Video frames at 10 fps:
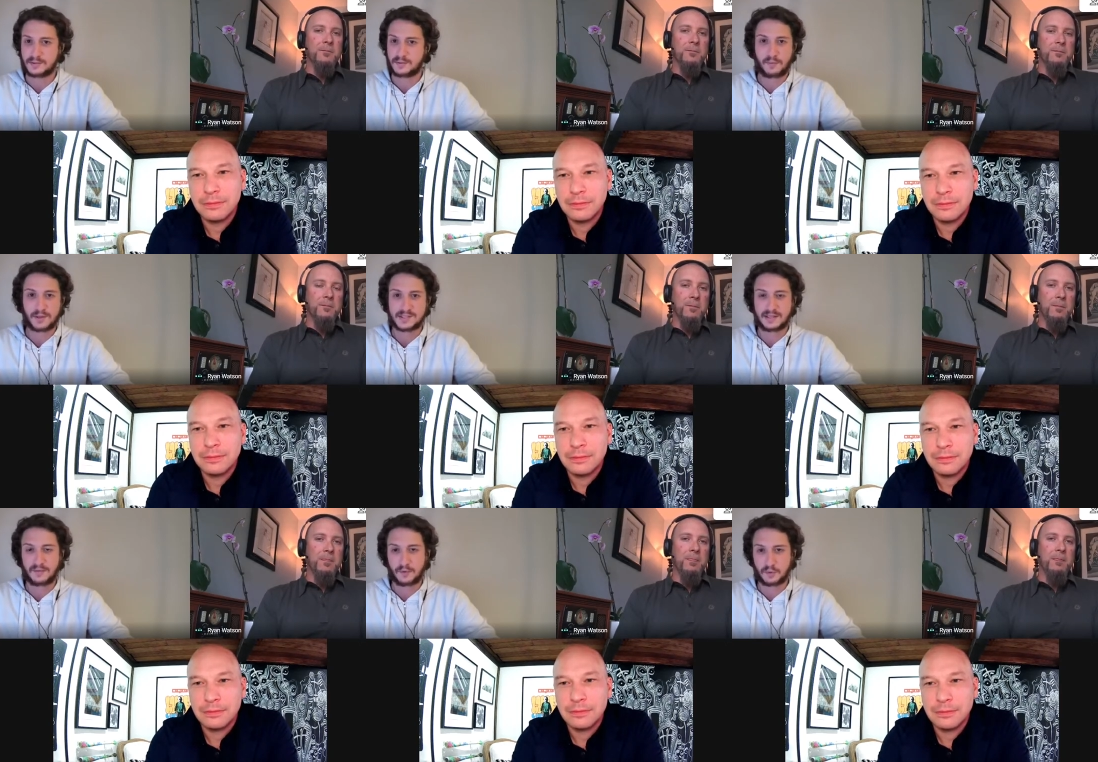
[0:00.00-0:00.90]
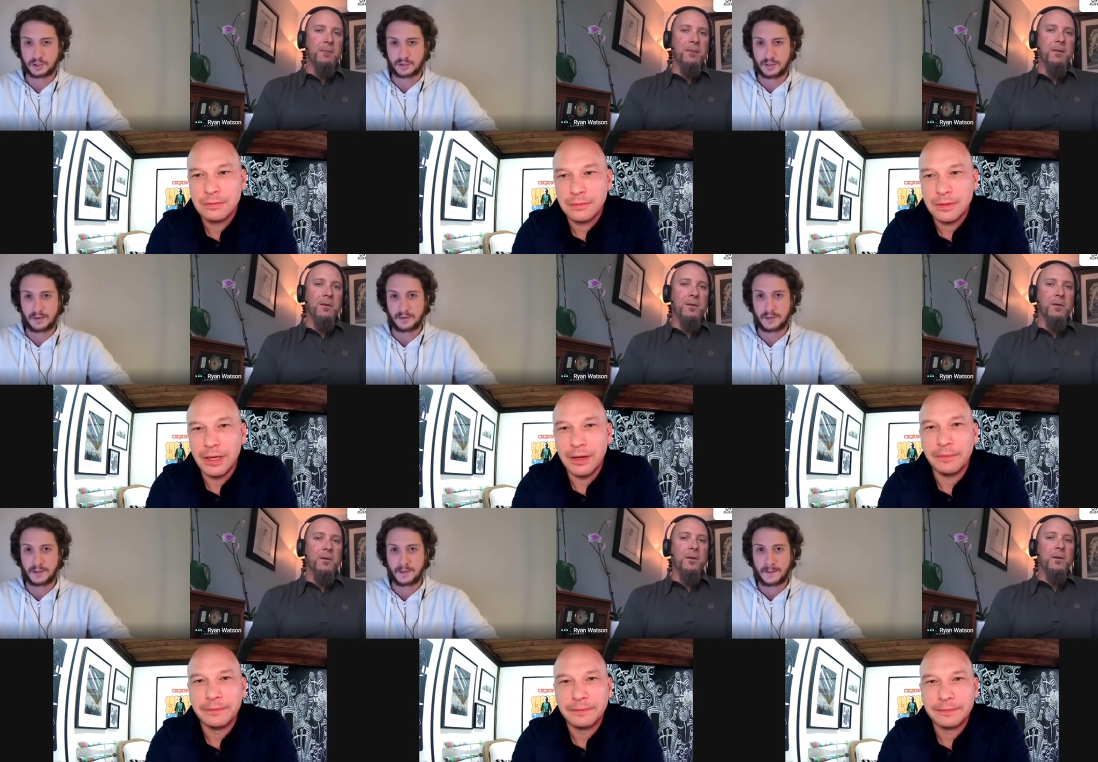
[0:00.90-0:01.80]
Speaker 1: what's the revolution now yeah
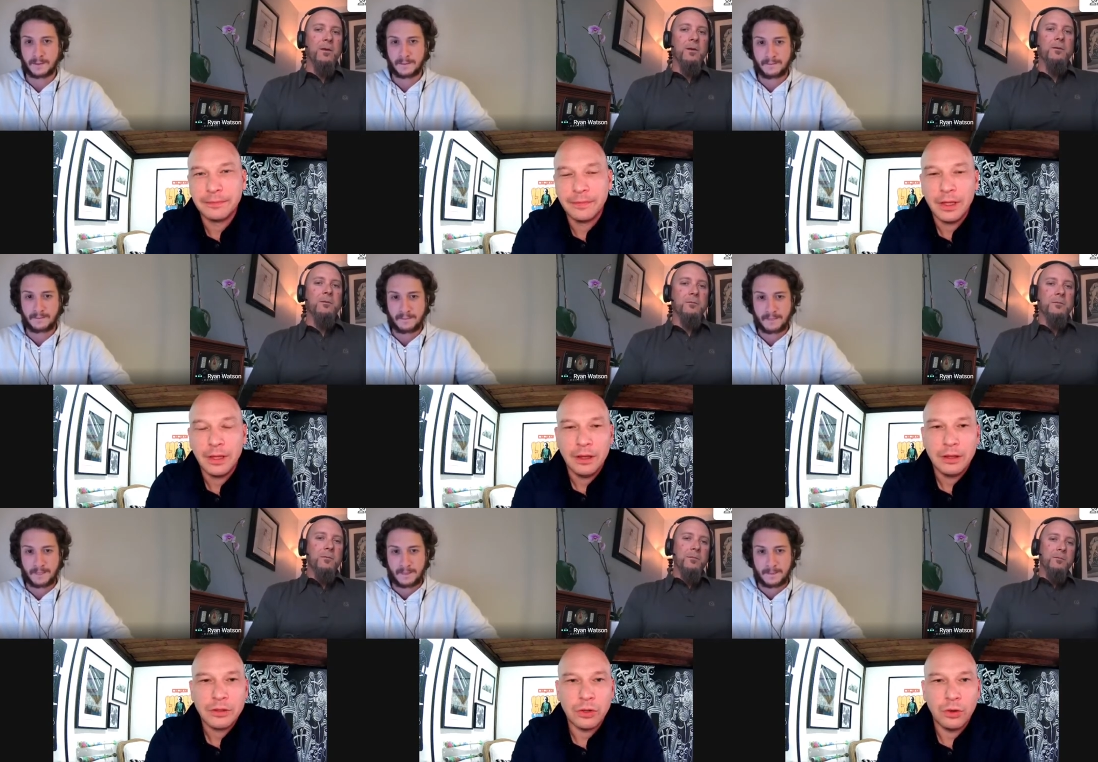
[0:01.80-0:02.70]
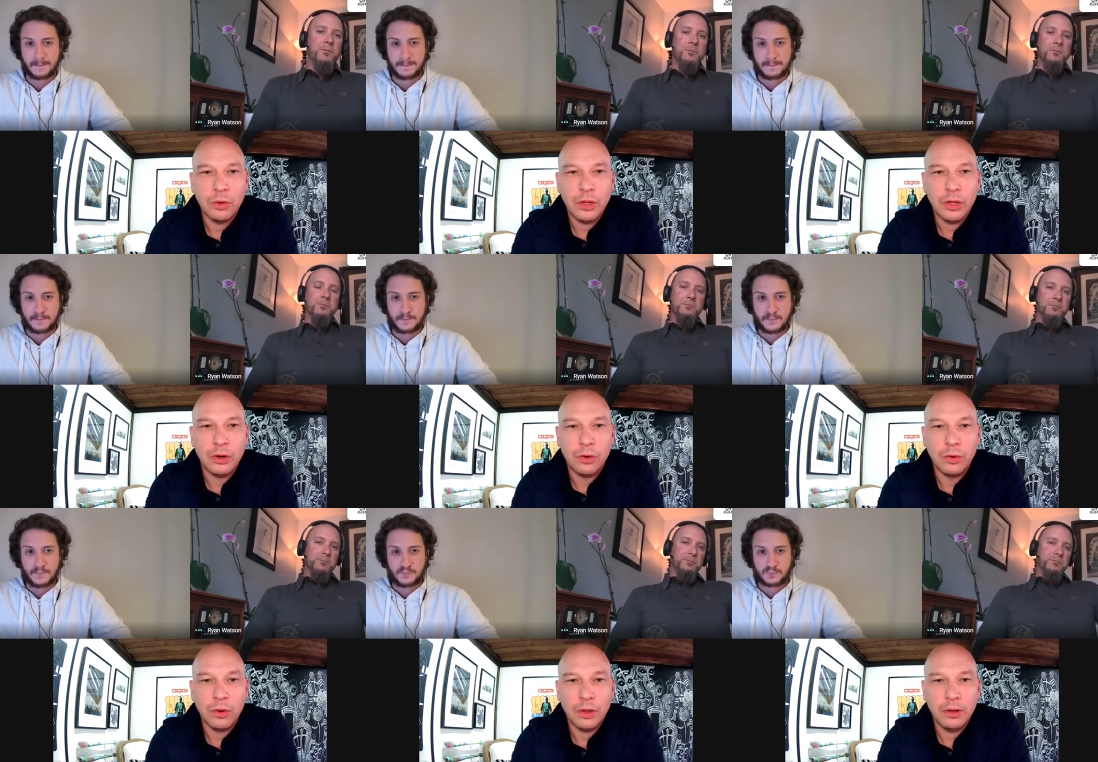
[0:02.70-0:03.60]
so you know
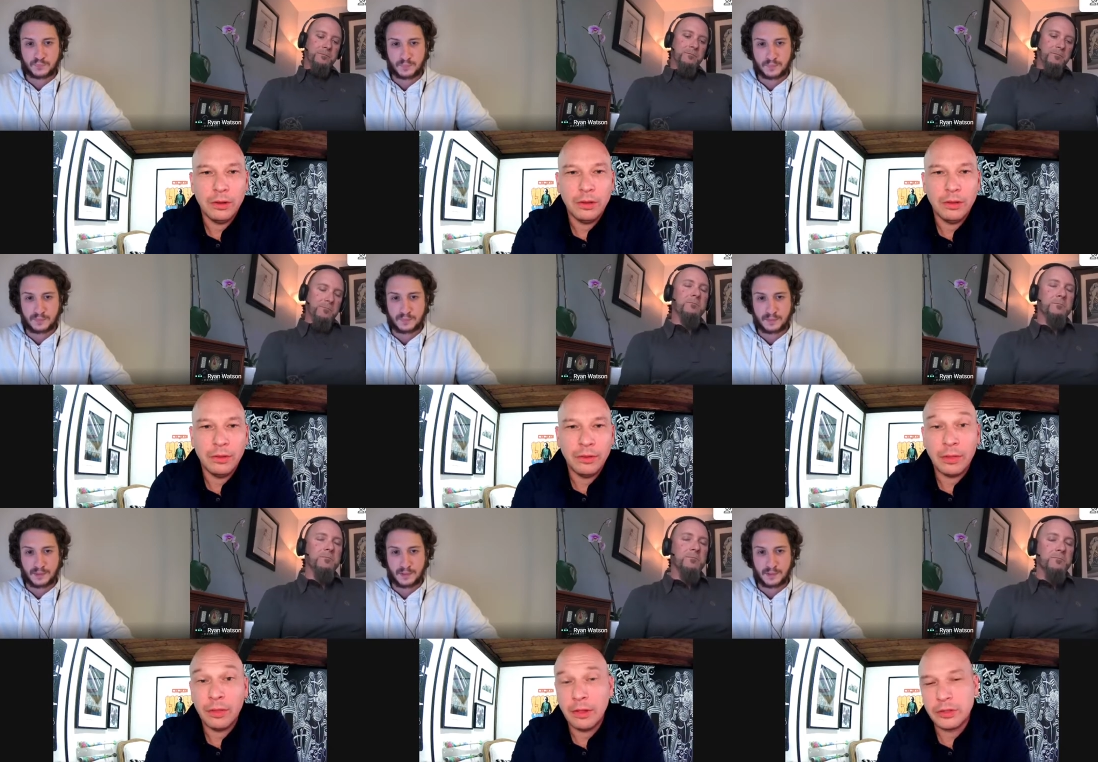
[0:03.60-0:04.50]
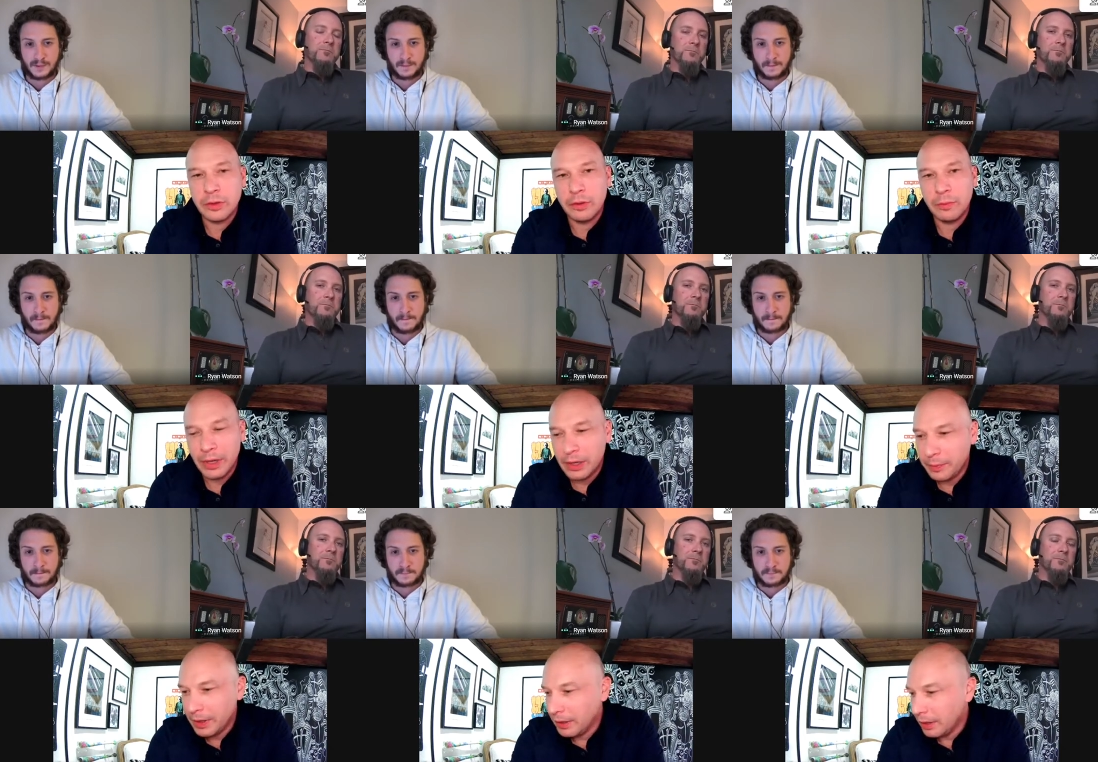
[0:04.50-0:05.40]
Speaker 2: it's a big
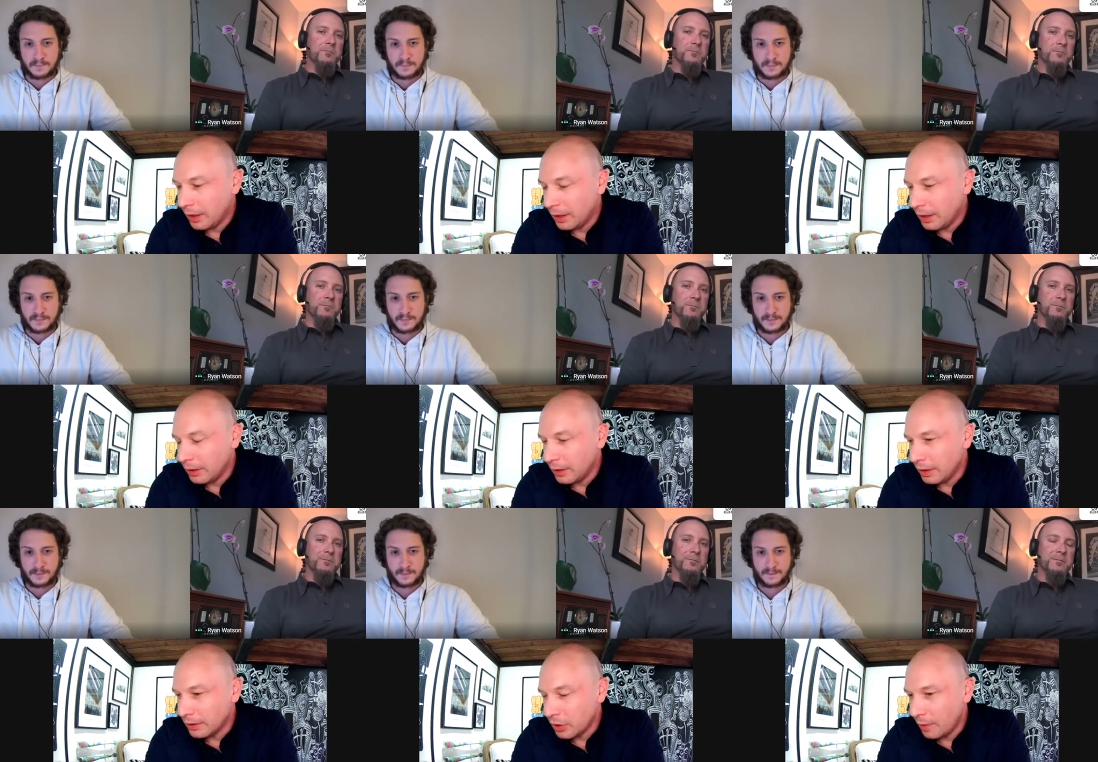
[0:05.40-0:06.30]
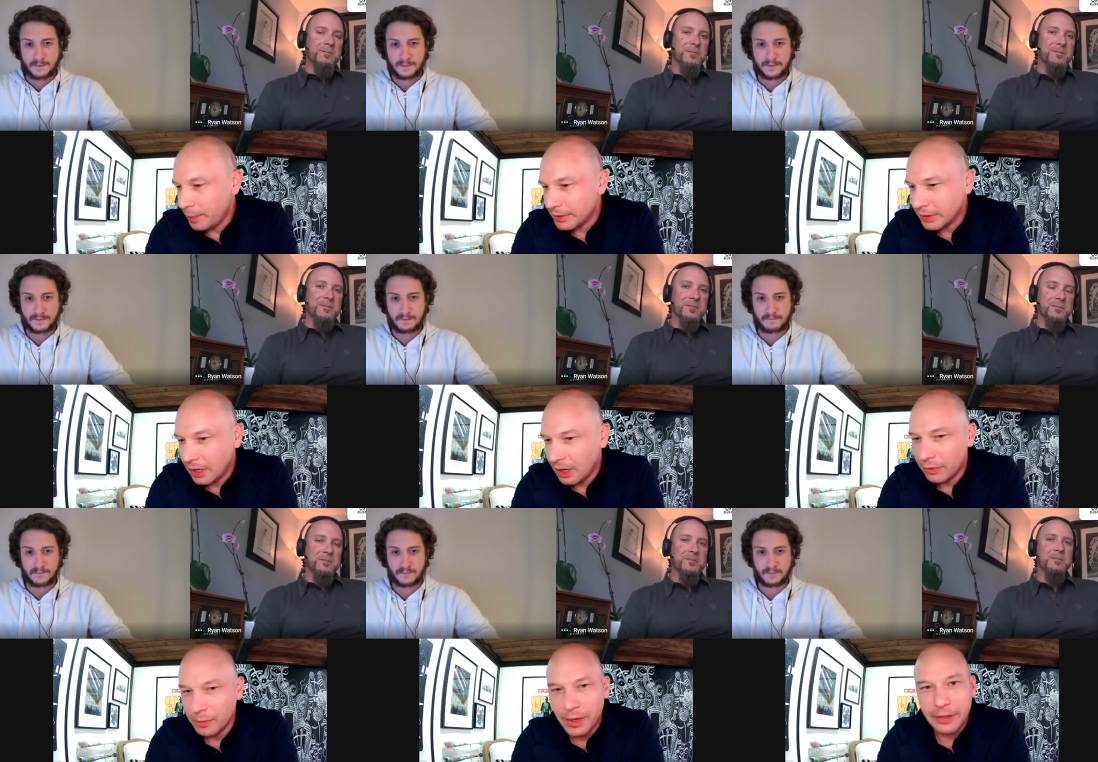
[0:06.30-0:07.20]
big uh, a topic to cover
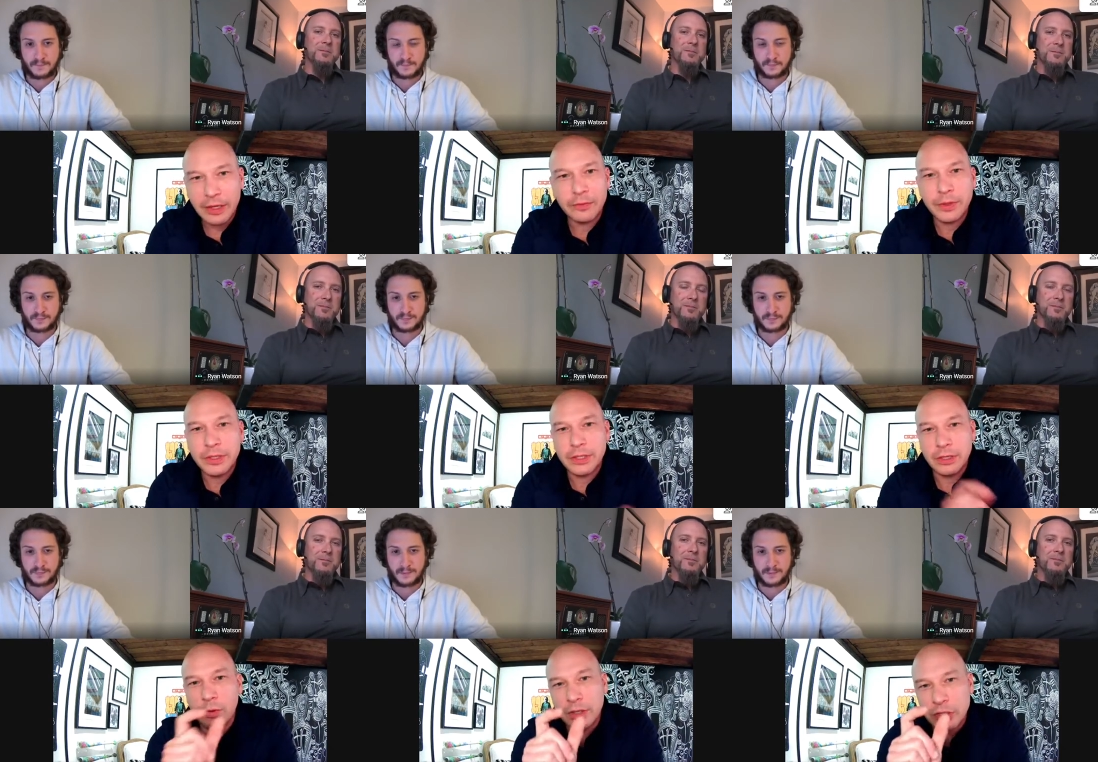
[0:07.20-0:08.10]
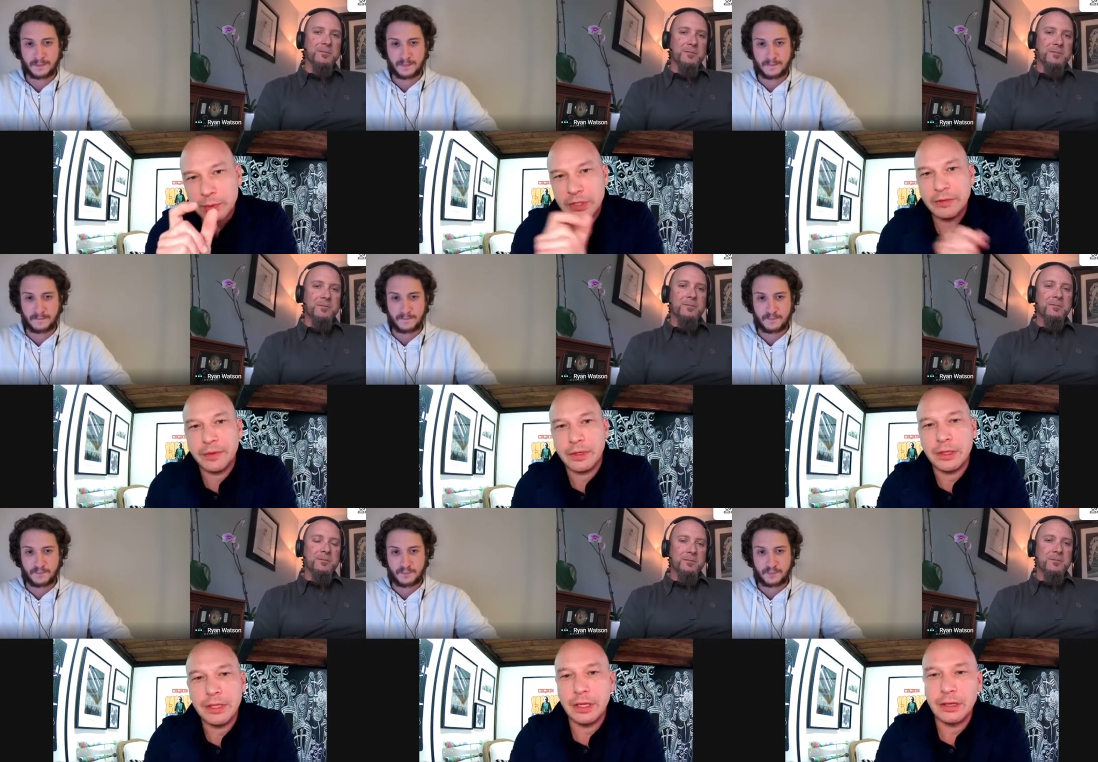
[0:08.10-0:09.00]
but i think if we zero in specifically to